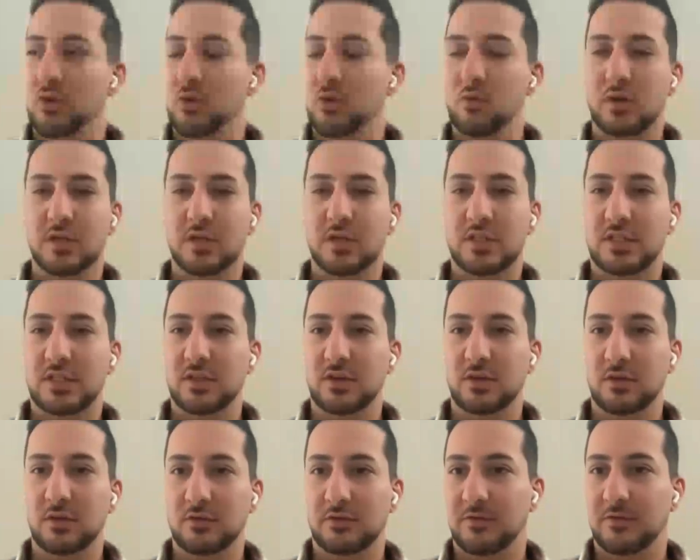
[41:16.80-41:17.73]
we were
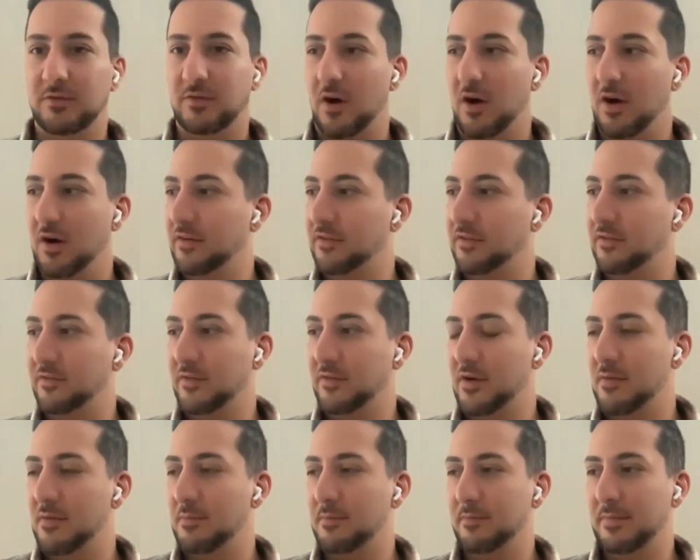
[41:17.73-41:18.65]
still far
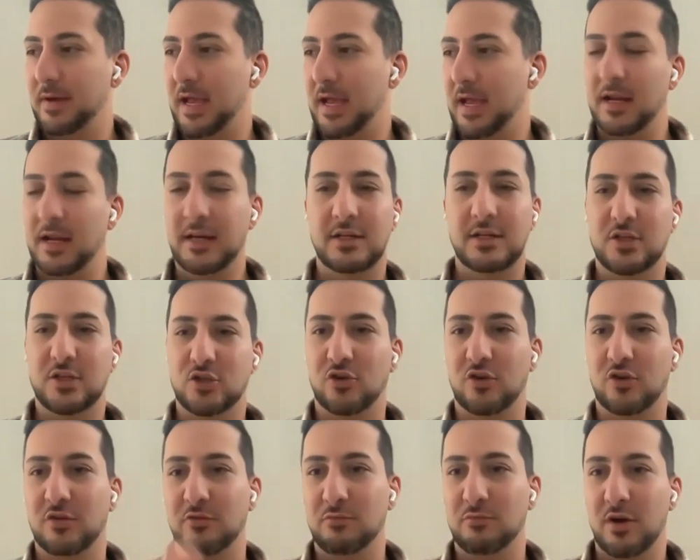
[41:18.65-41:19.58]
from any
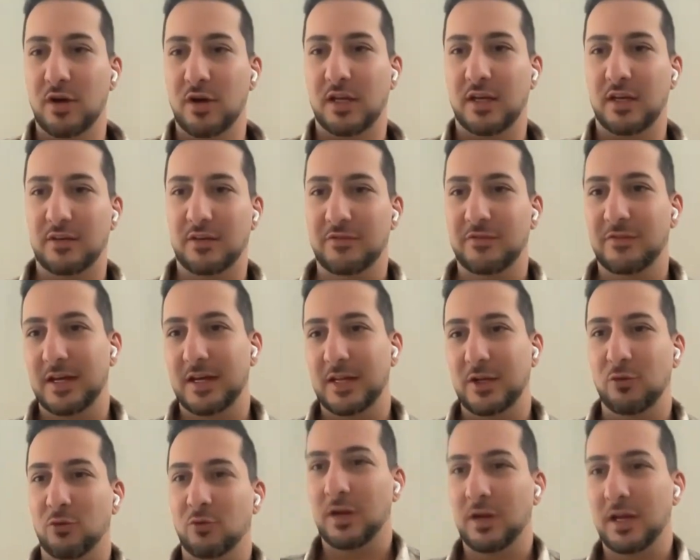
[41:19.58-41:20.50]
sort of market
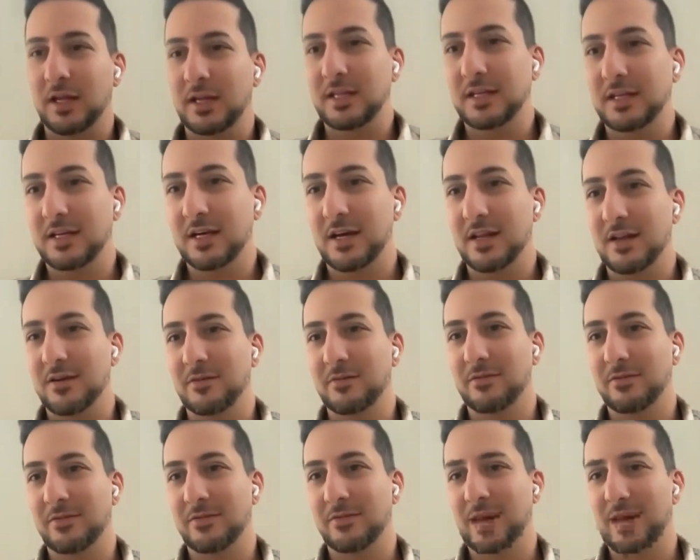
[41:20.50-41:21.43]
fit or any kind
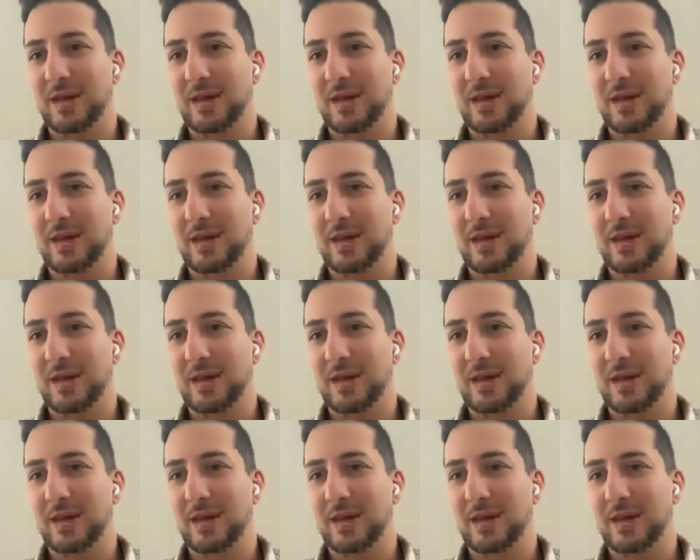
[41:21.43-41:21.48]
of,